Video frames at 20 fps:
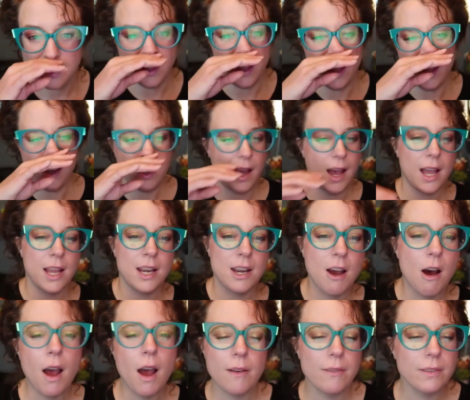Like I
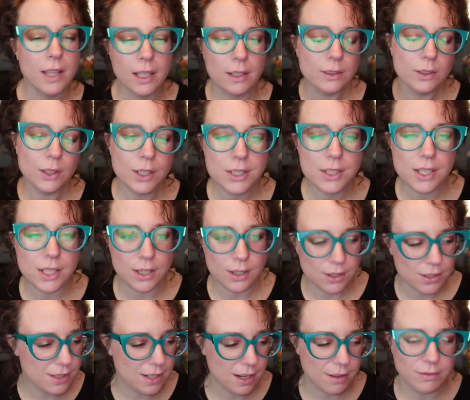know I've like looked at your
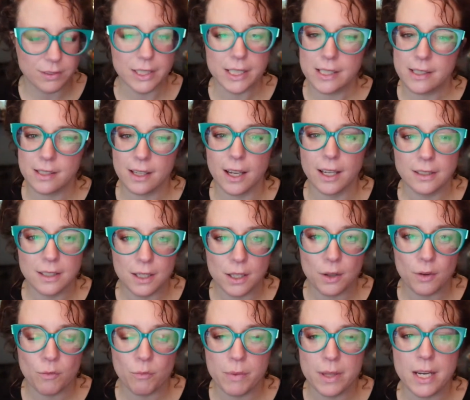stuff, Lisa, and that
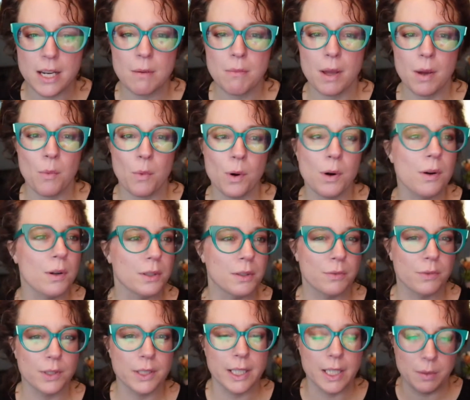you've been in my world
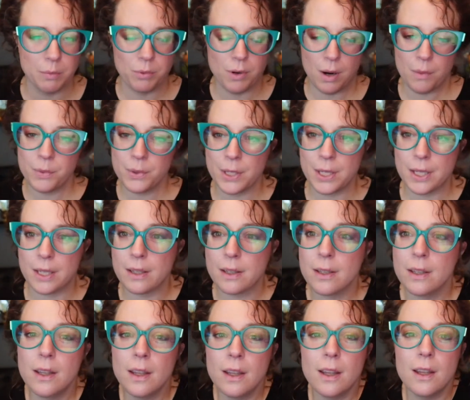for like probably
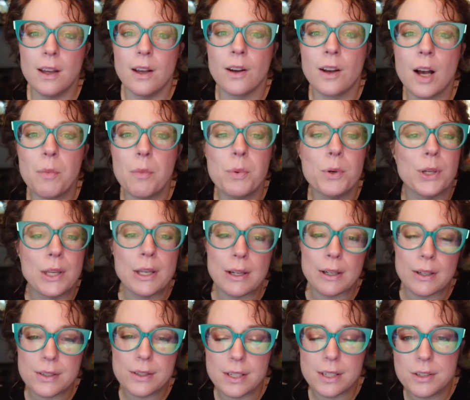a couple of
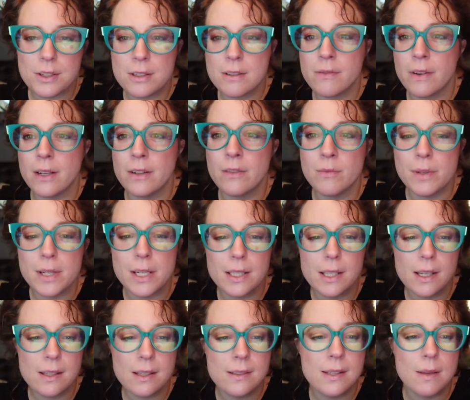years, and it's just fun for me to
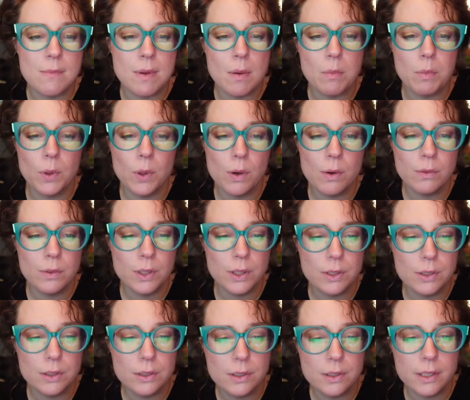like see people
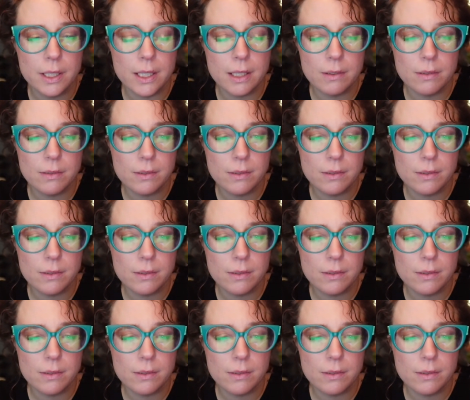over like